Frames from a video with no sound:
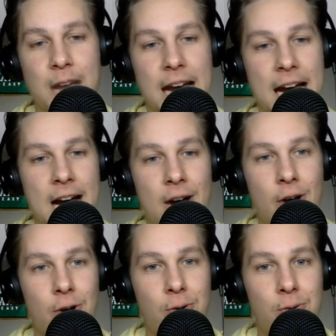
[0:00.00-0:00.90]

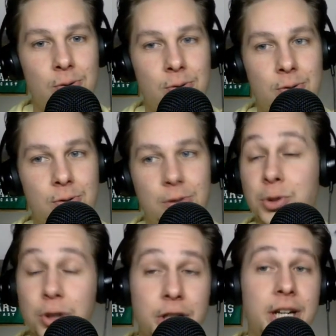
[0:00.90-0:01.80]
How
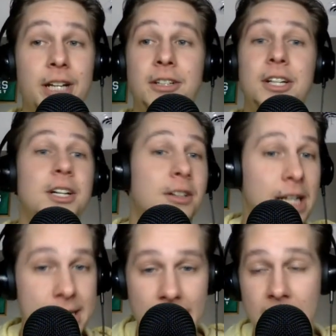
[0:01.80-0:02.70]
you look at
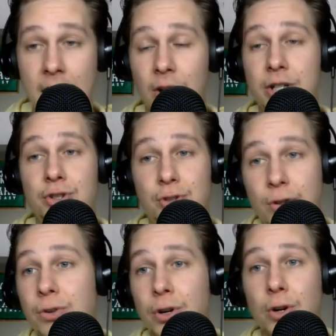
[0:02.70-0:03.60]
Lindell and
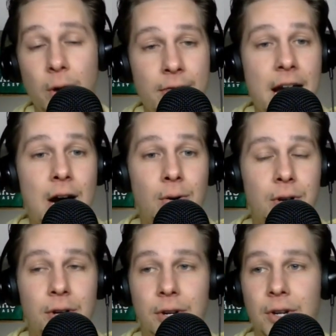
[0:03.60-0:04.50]
Suter without
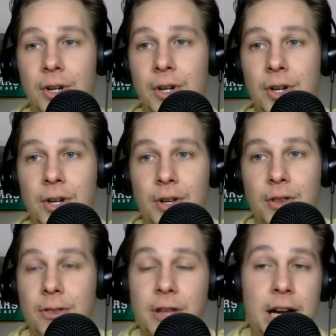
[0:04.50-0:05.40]

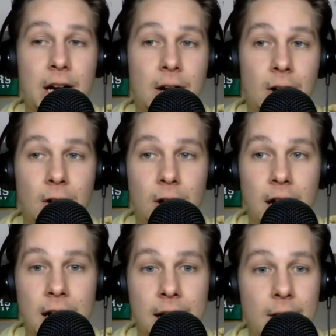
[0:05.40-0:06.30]

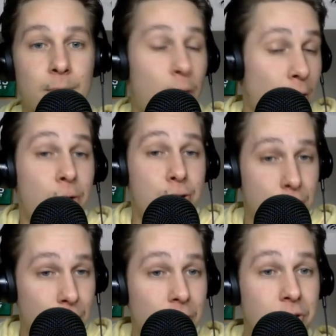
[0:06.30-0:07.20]
their partners
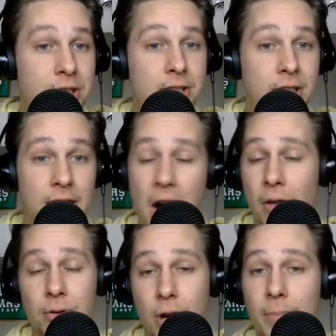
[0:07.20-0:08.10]
currently and how
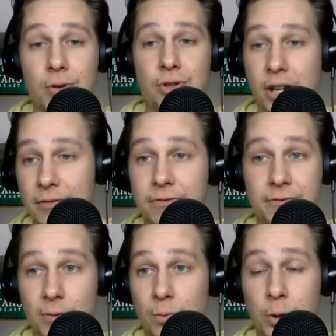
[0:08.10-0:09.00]
their numbers have
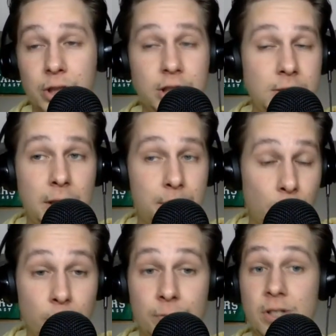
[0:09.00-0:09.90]
really
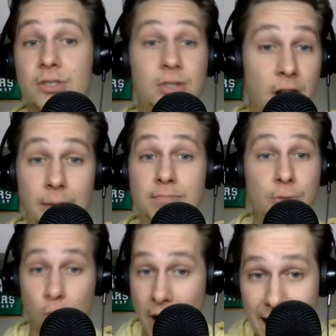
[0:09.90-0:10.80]
improved, some
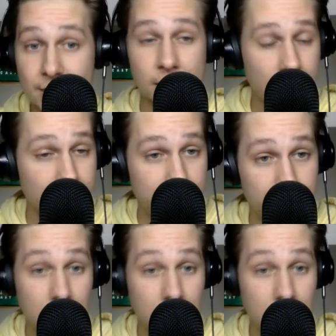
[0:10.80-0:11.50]
drastically.